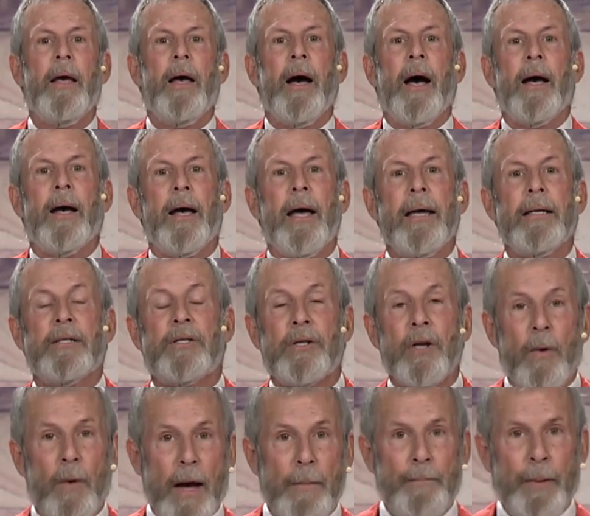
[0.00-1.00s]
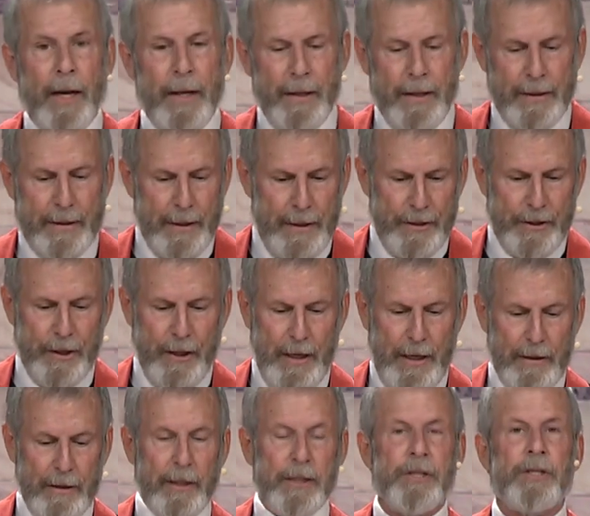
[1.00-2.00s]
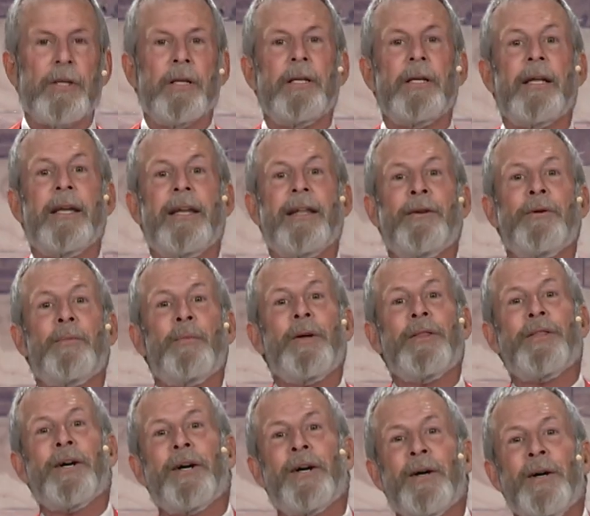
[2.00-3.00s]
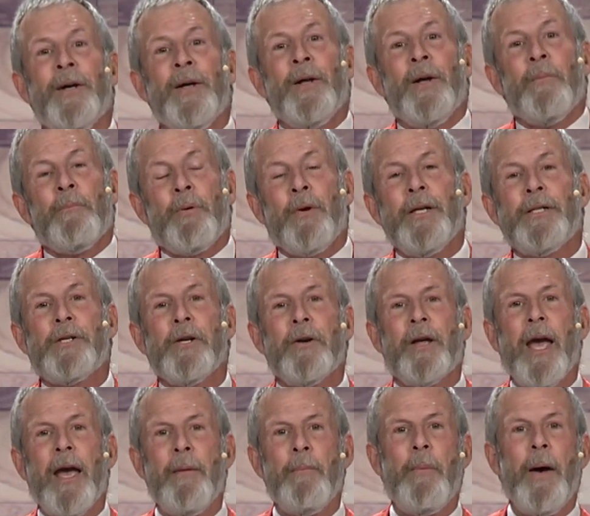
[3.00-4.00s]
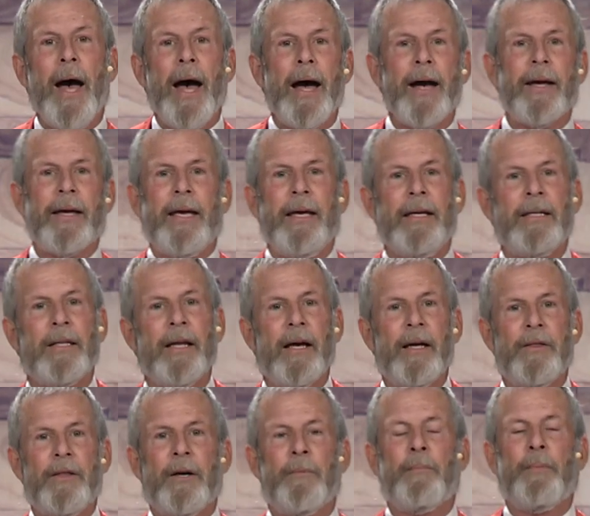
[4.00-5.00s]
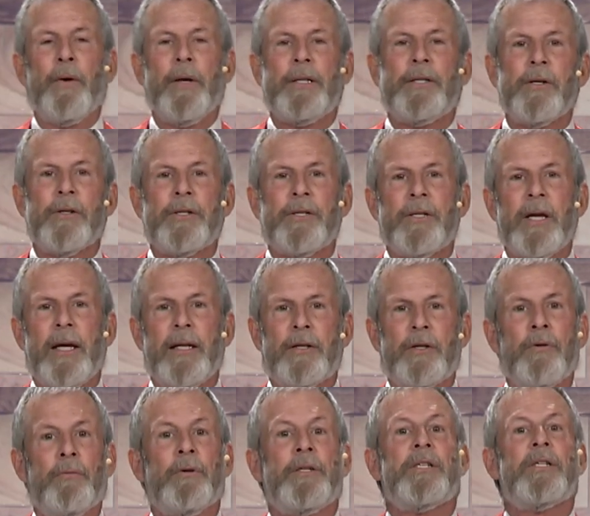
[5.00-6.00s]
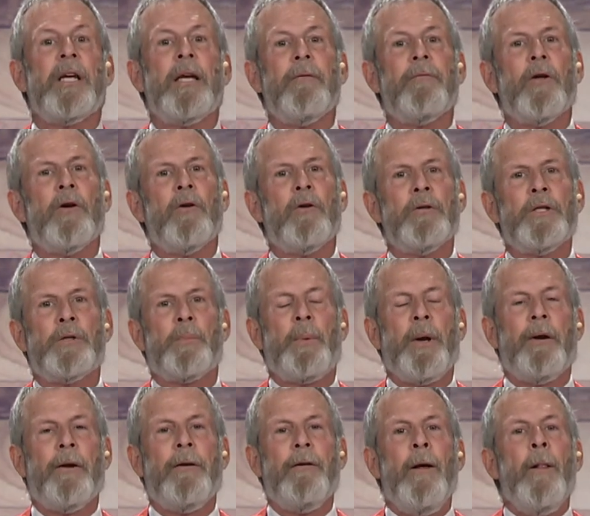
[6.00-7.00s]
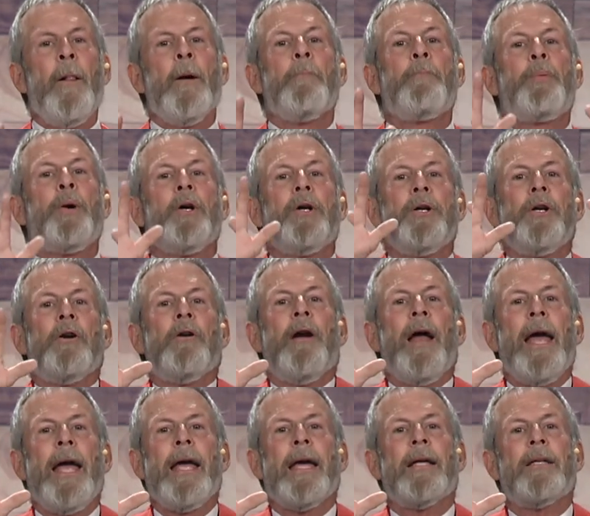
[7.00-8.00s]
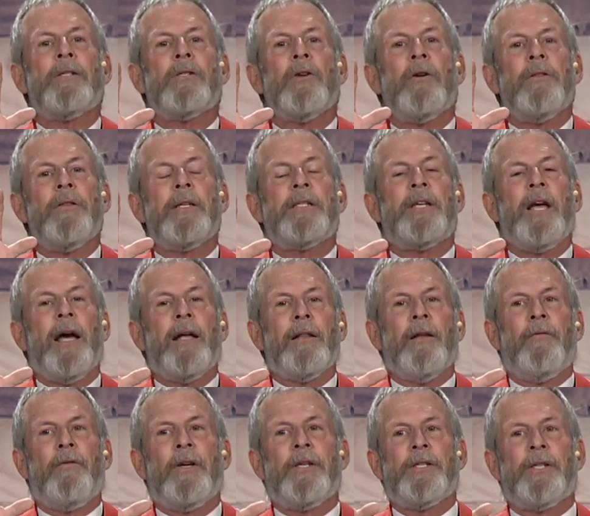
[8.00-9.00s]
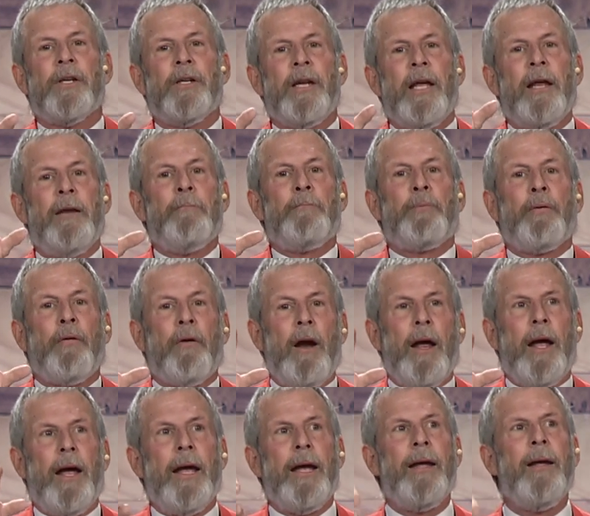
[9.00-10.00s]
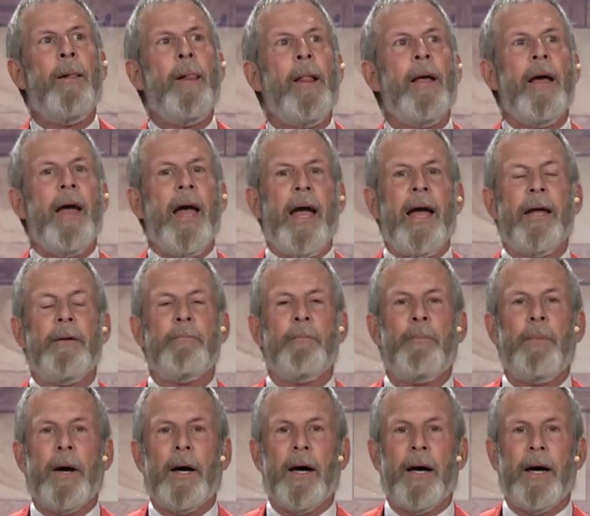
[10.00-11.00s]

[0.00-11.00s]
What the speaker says: And so I paid attention, I listened, and when the preacher came back, the preacher said, to receive the Holy Spirit, put your hands on the television and pray, and